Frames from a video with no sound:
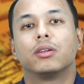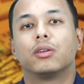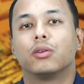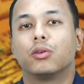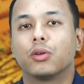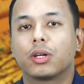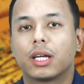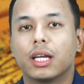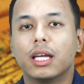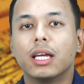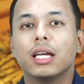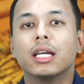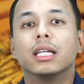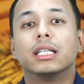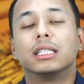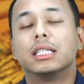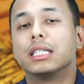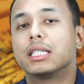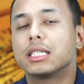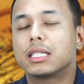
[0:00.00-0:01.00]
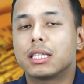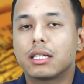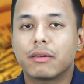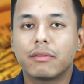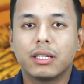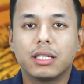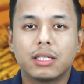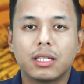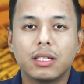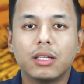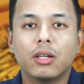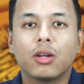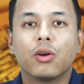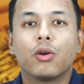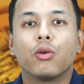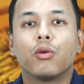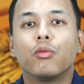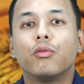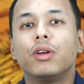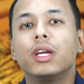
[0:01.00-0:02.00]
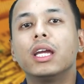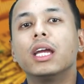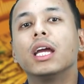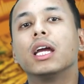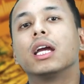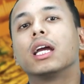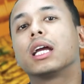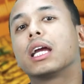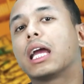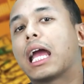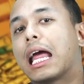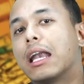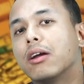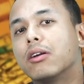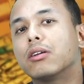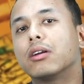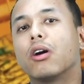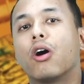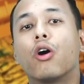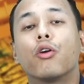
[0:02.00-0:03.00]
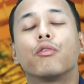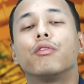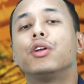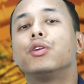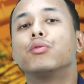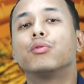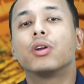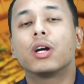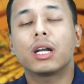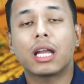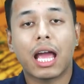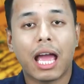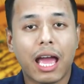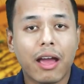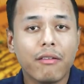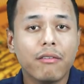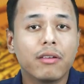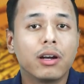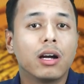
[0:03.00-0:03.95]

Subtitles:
Okay, this is the reason we cannot or we do not have